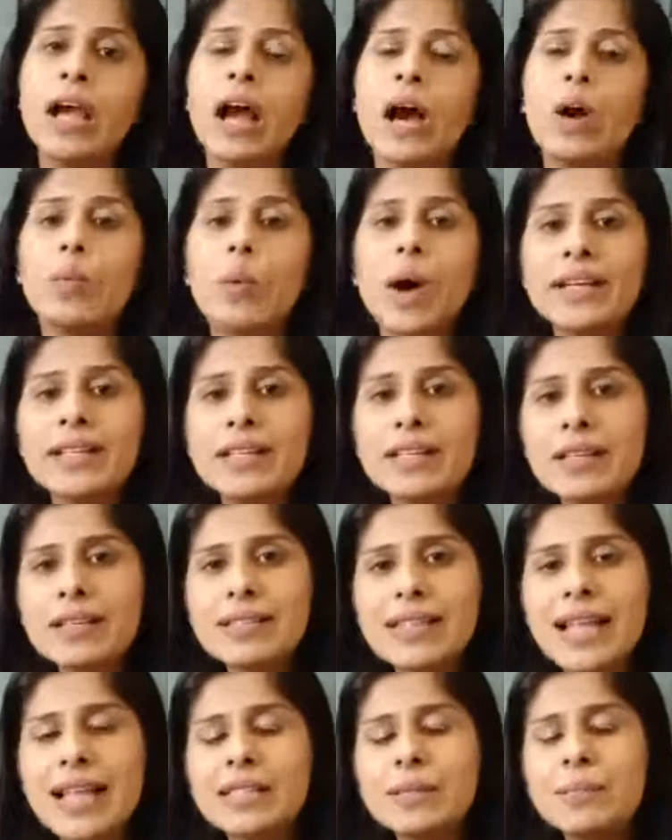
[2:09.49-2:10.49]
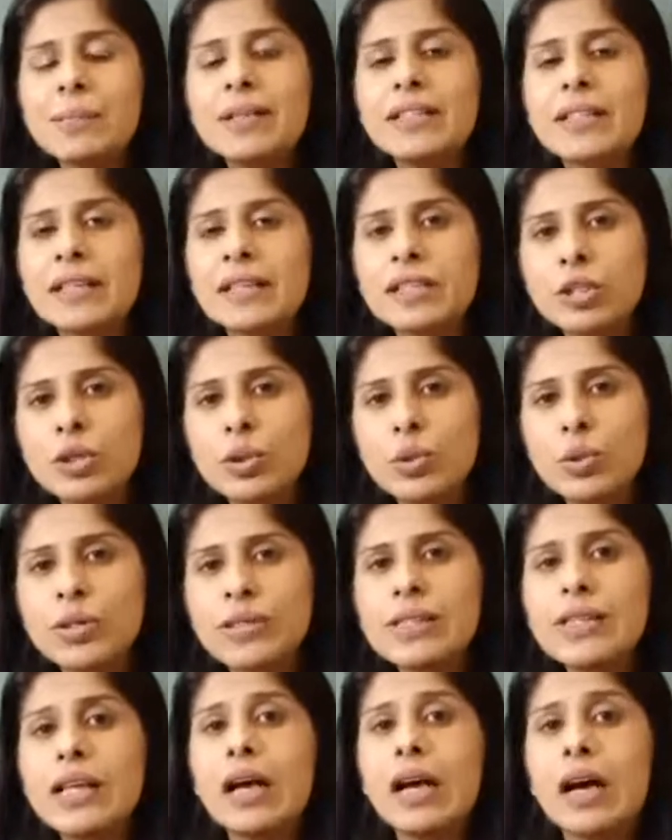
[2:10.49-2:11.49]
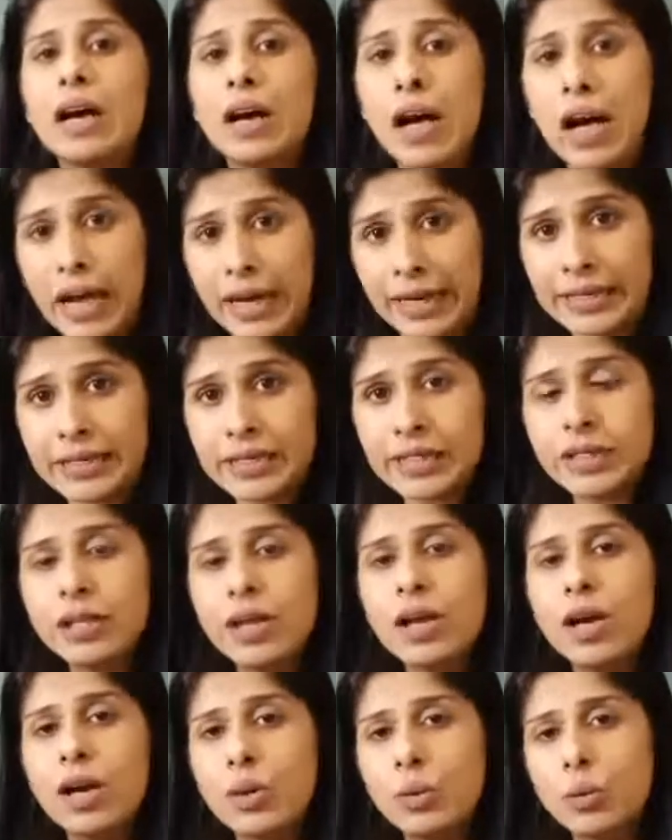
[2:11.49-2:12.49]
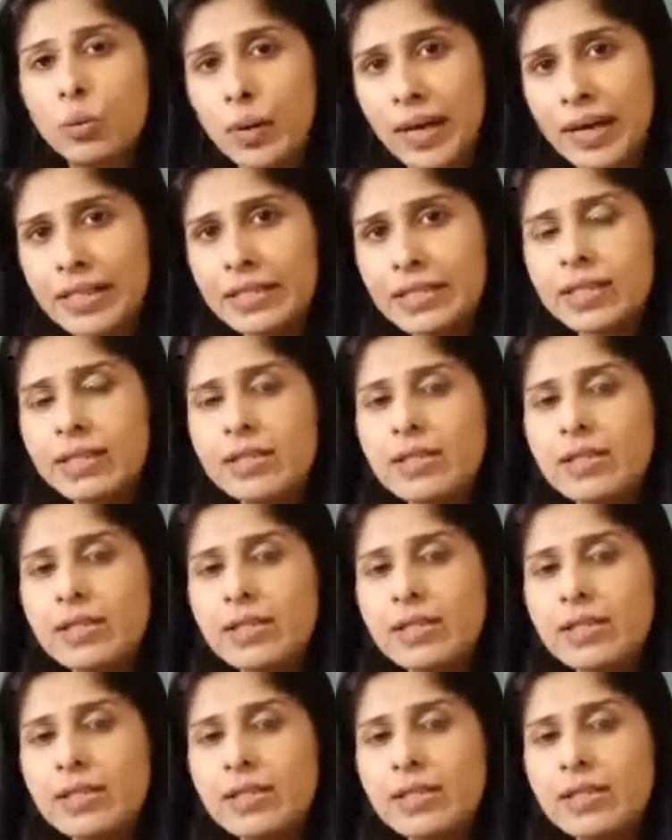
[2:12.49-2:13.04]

A vital assessment includes height, weight,